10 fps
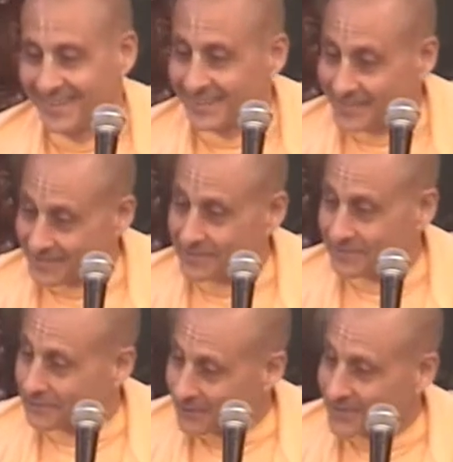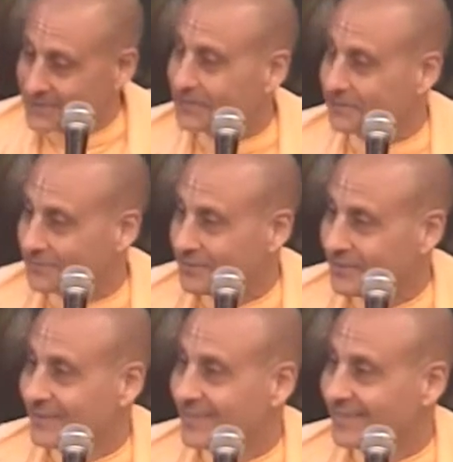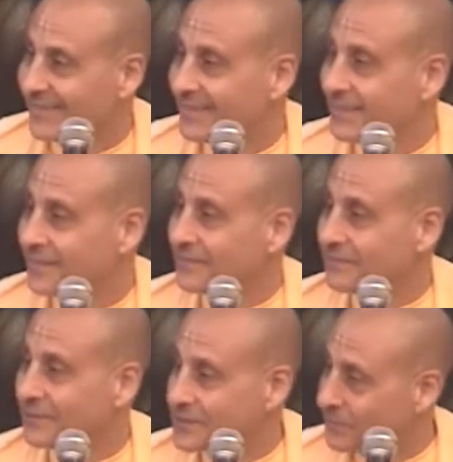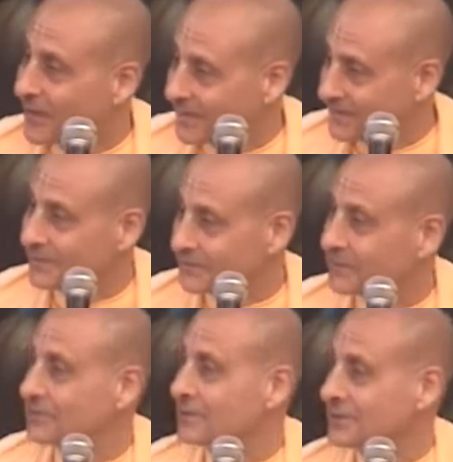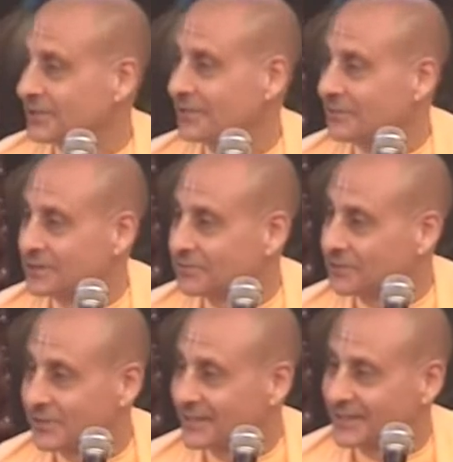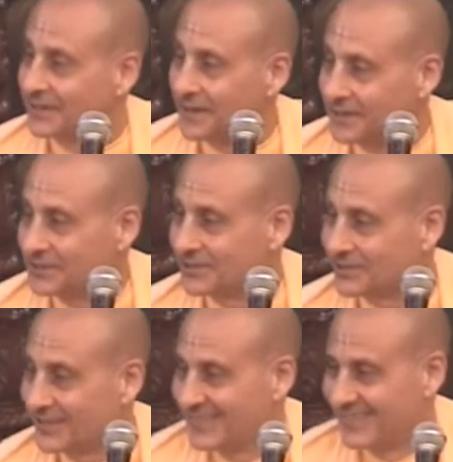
There's different ways of responding to Krishna once we recognize.